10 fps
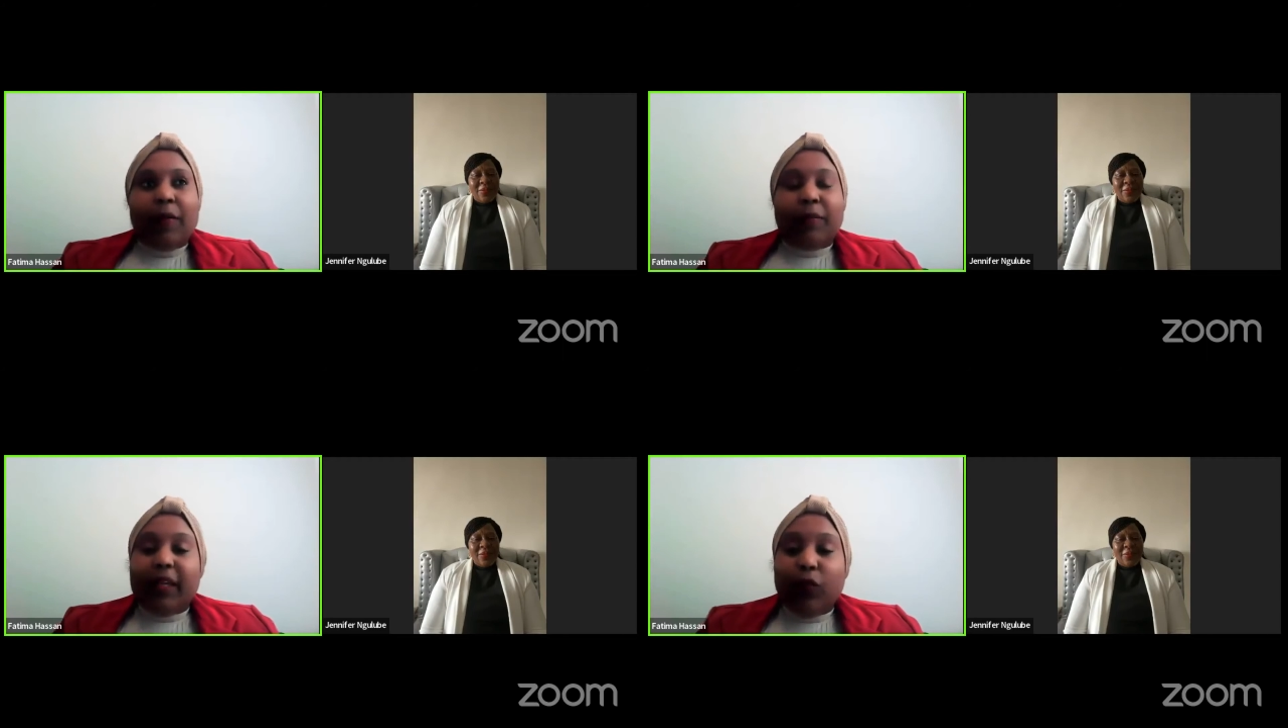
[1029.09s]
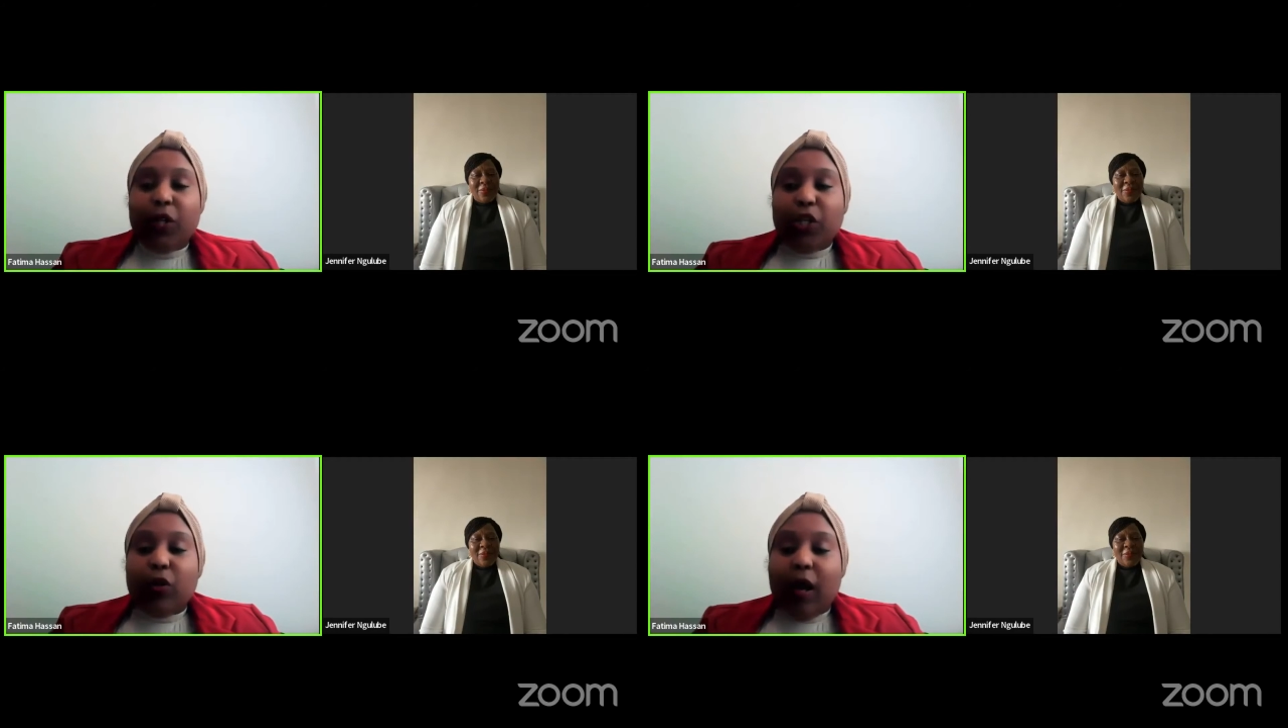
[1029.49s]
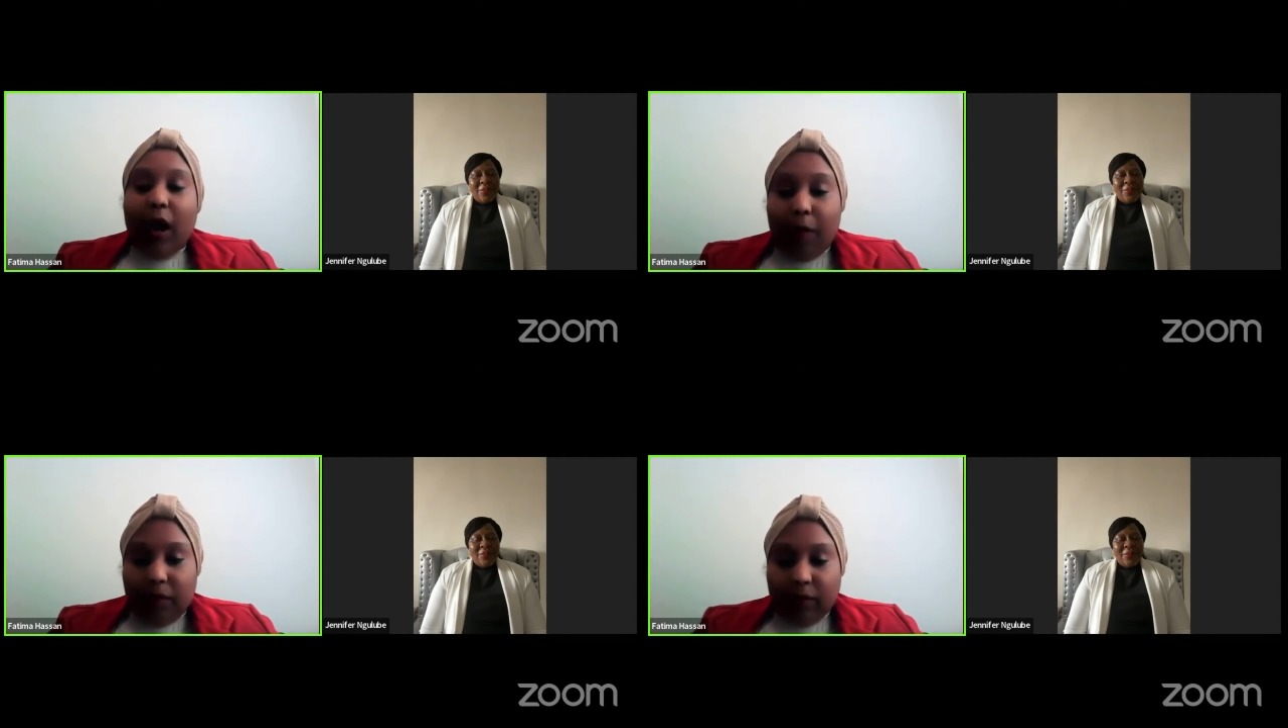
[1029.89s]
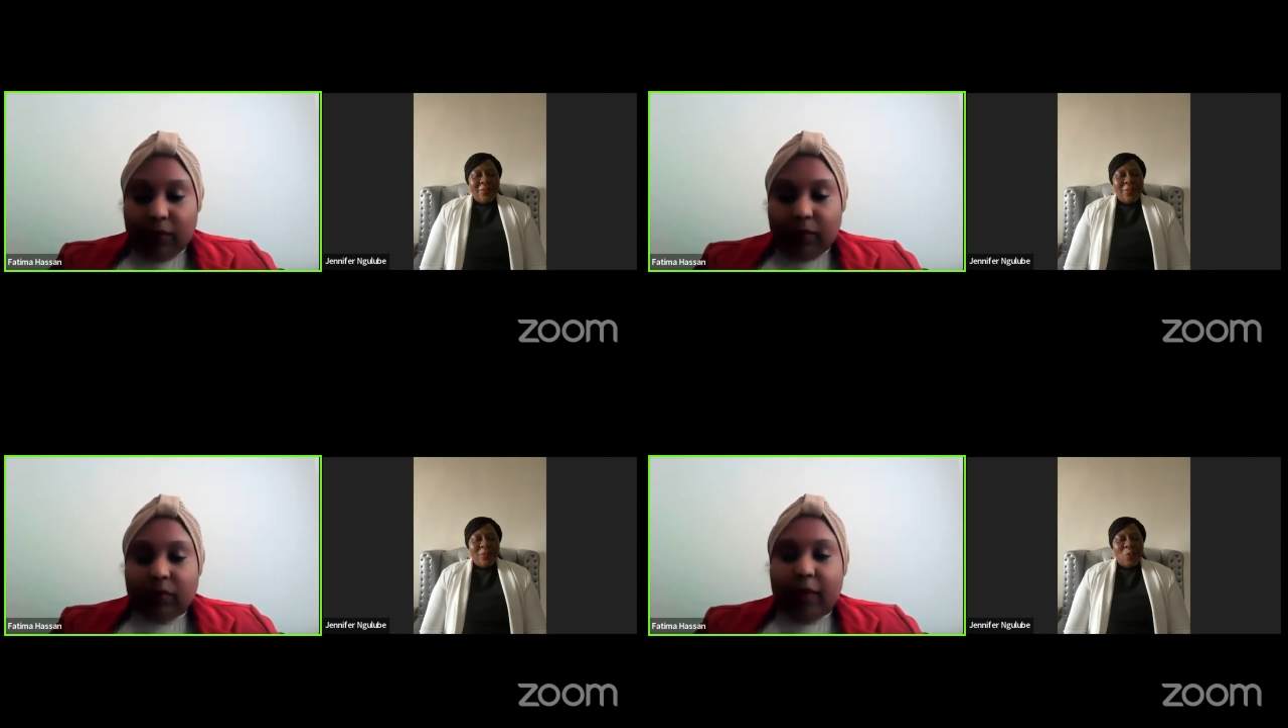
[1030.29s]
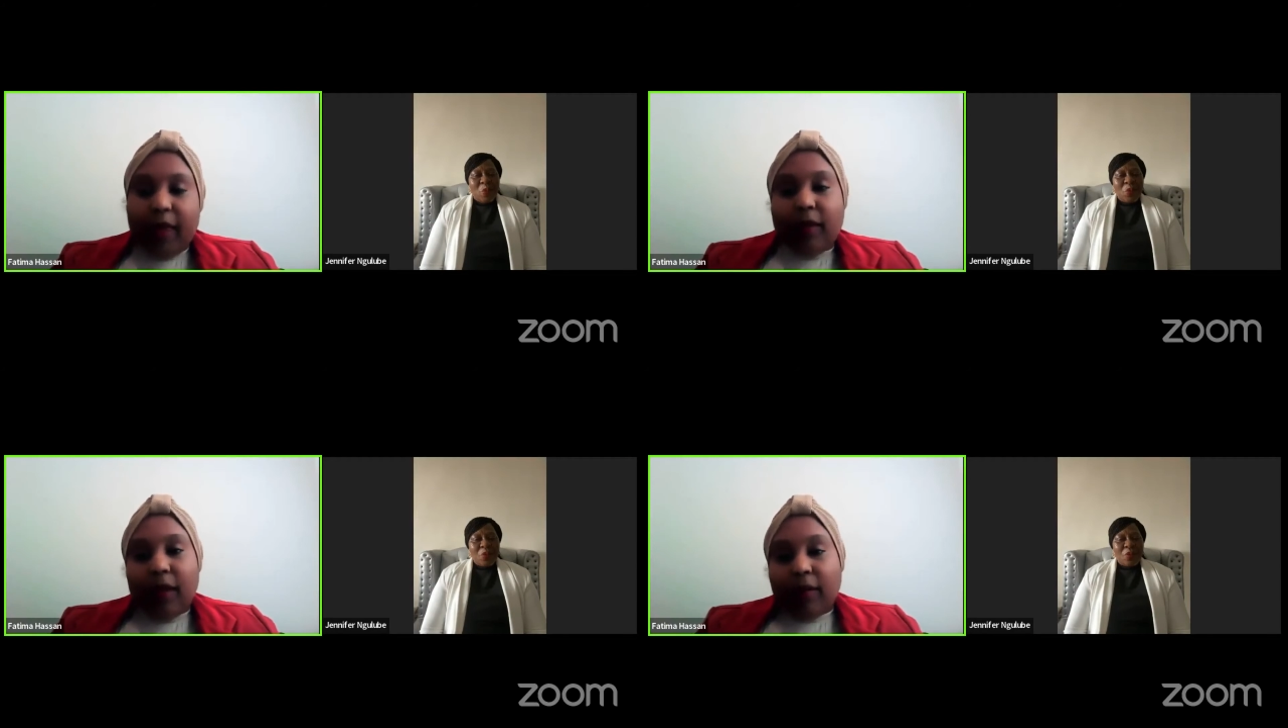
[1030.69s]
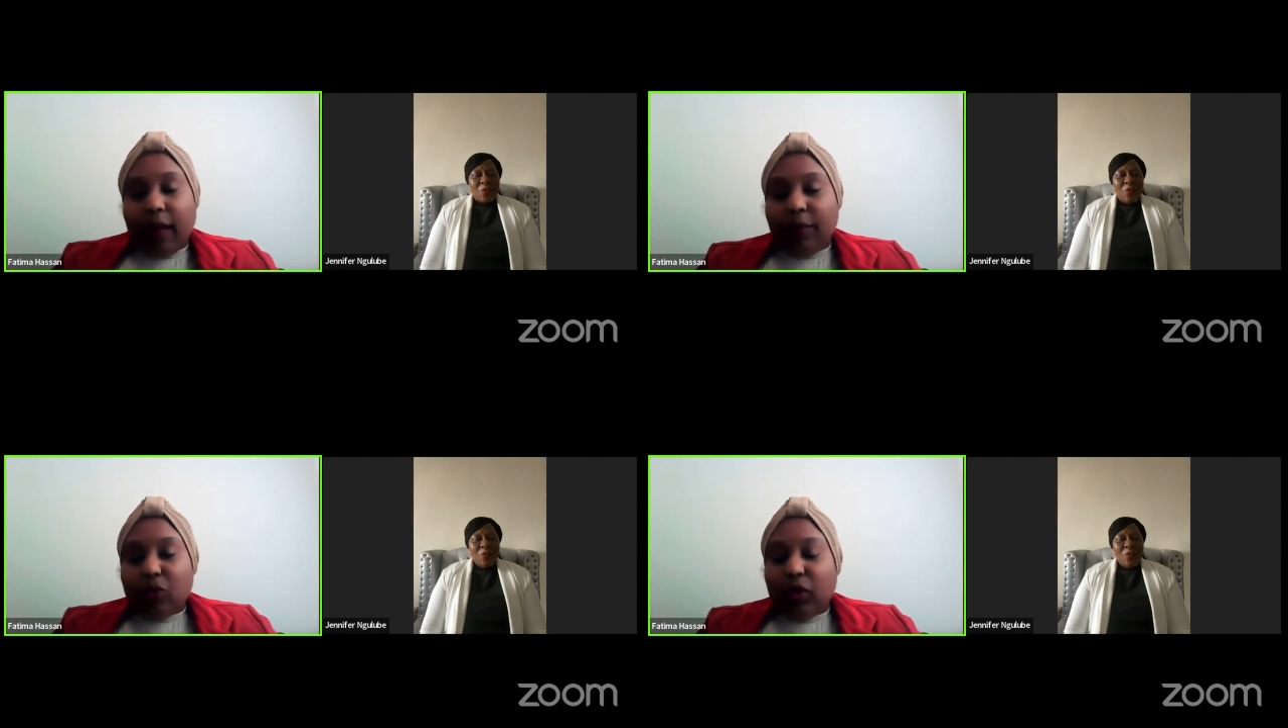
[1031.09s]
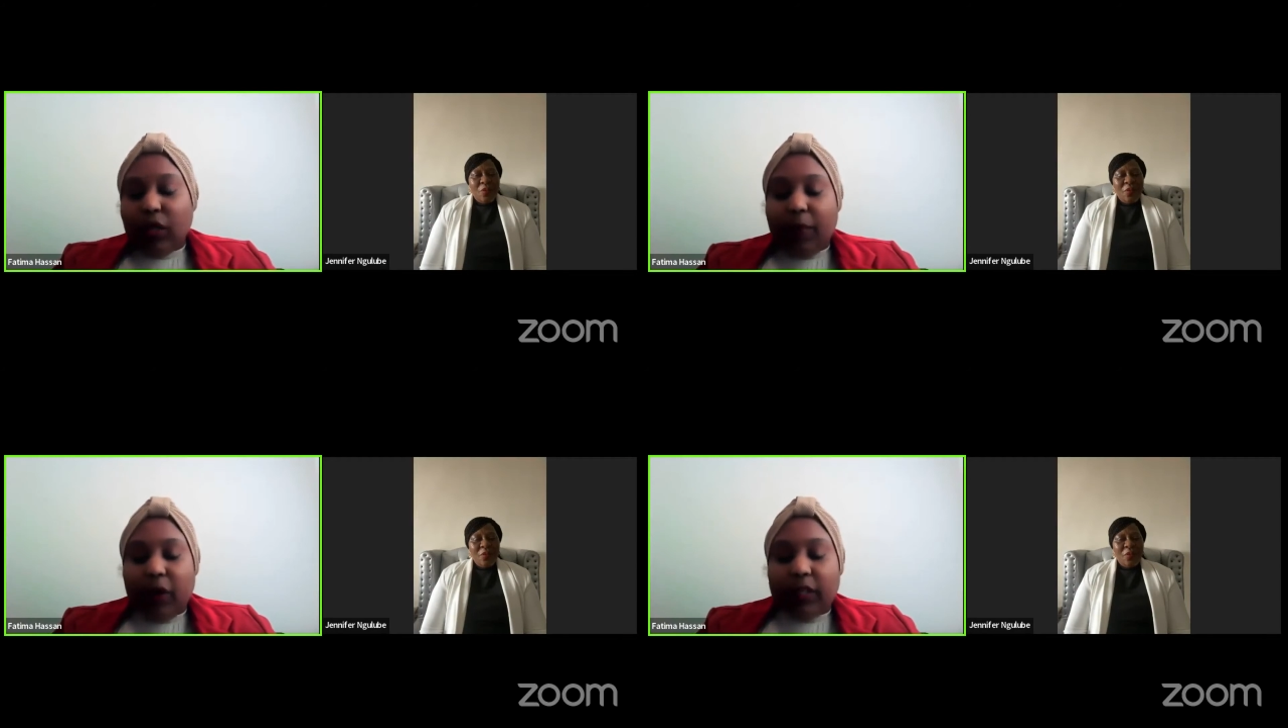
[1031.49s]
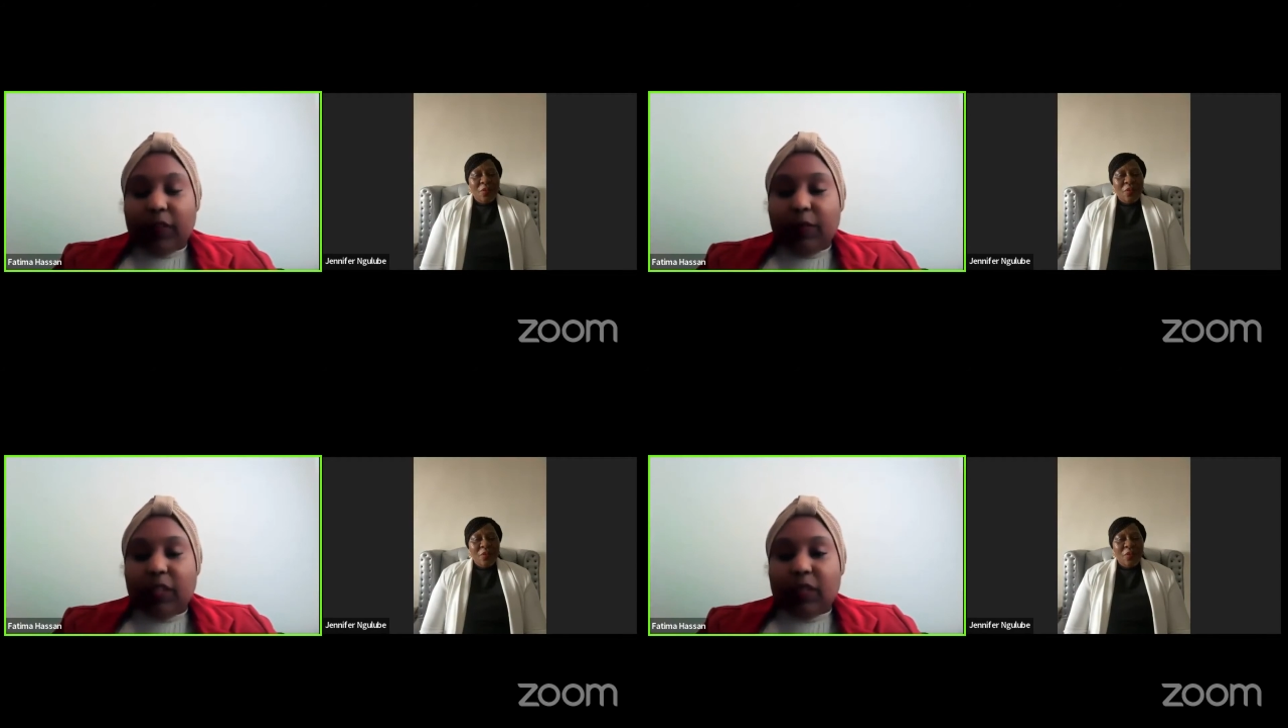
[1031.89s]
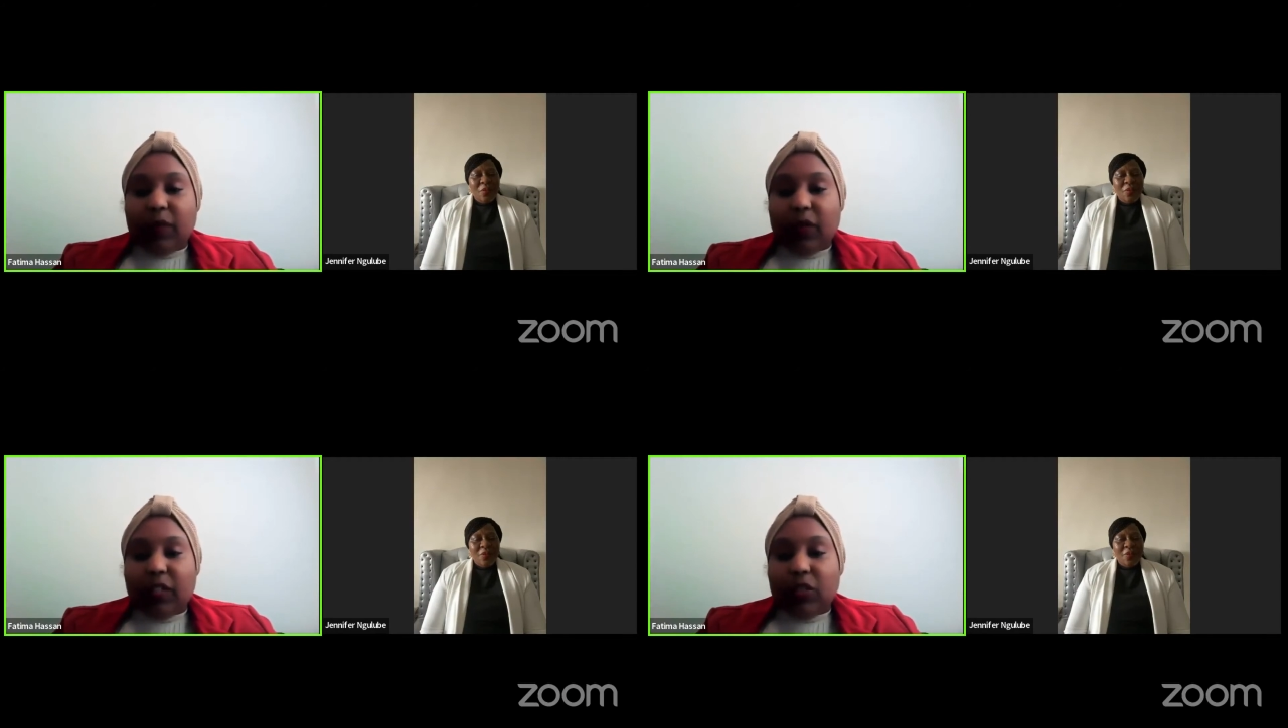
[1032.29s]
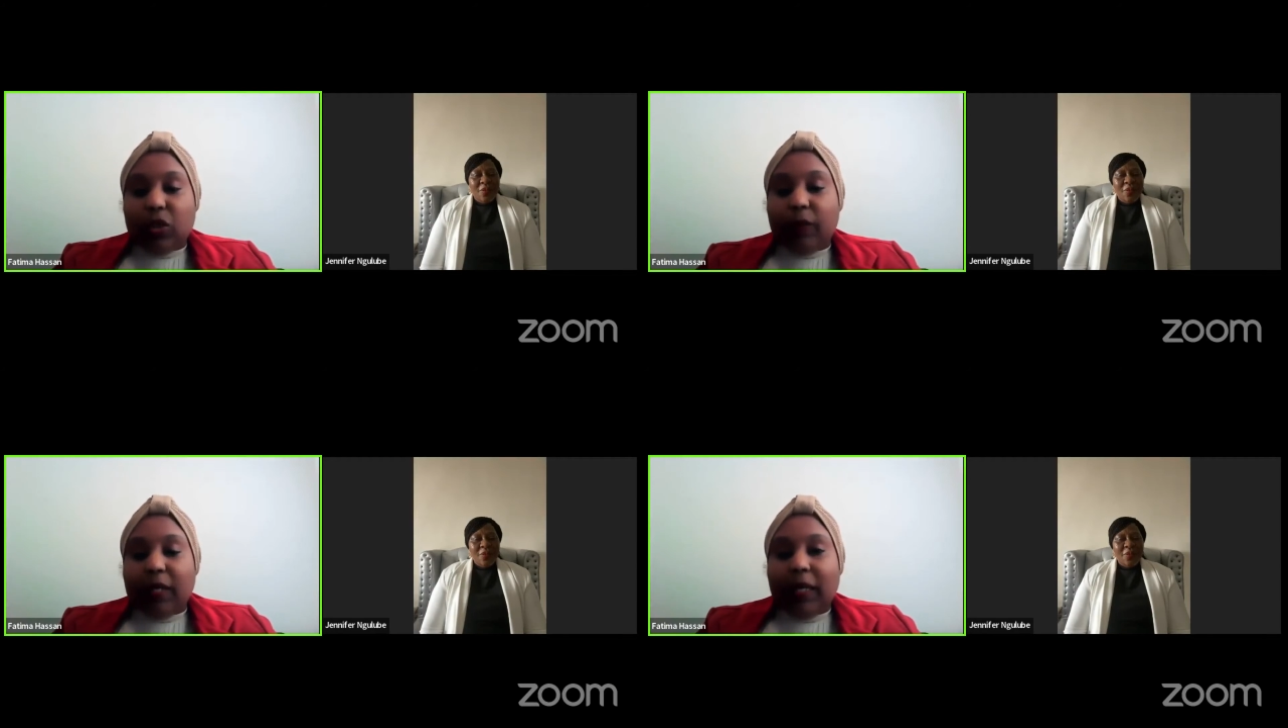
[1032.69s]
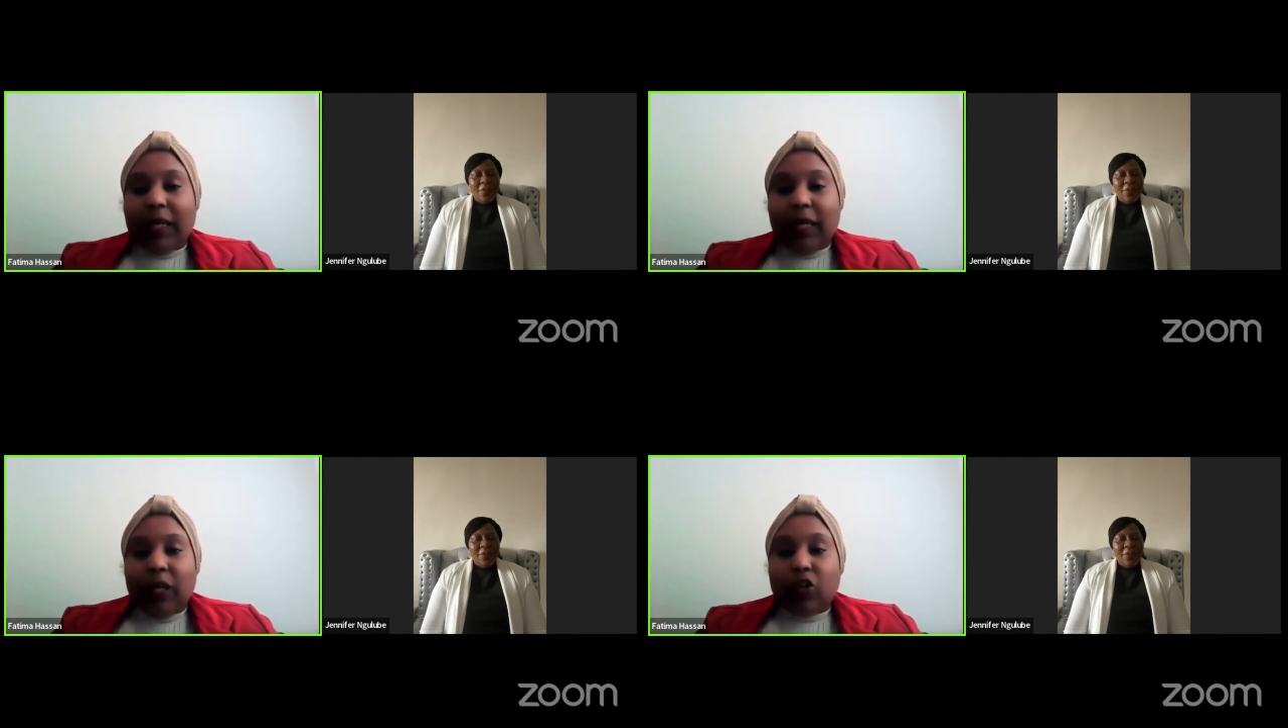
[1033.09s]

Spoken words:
But then when you come, and I'm talking about experience because it took me